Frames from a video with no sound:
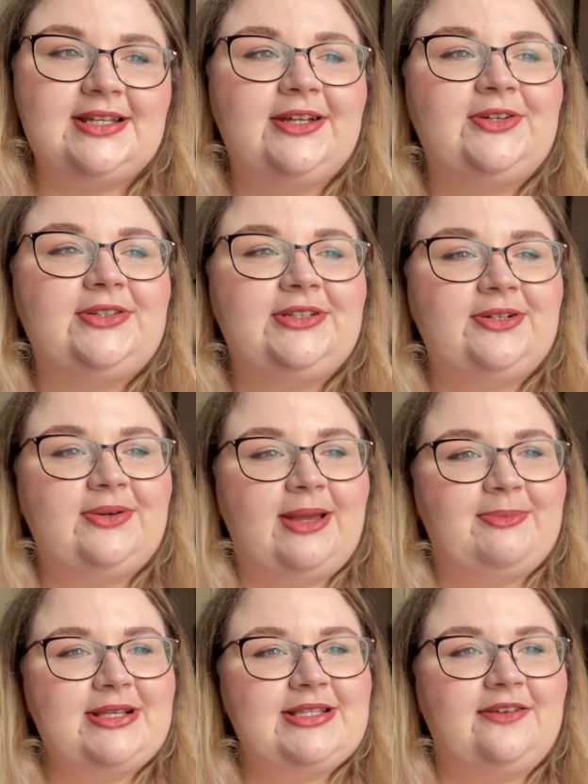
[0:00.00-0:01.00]
I'm going to go get
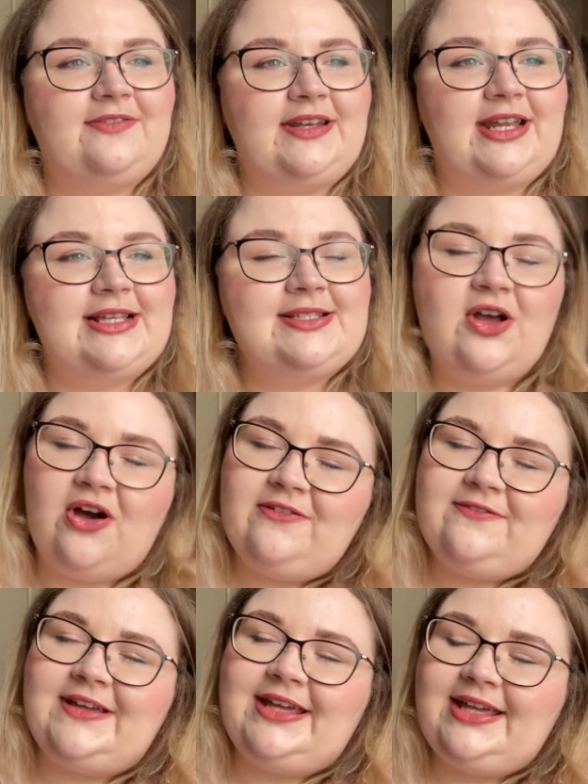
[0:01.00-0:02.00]
myself a nice
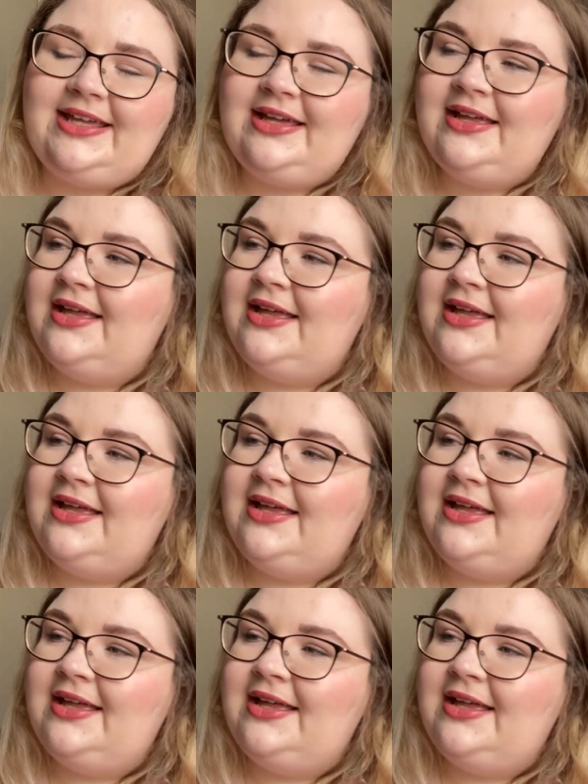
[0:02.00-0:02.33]
coffee